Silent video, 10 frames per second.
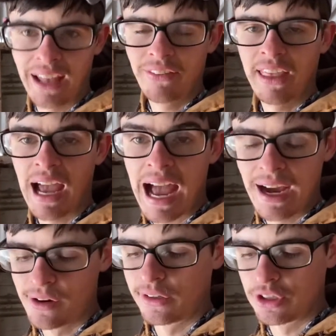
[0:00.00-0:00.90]
they
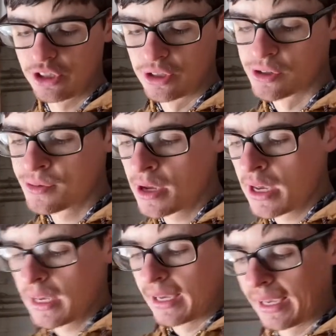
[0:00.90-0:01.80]
hired this year.
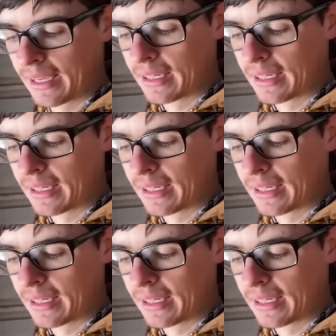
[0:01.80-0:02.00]
And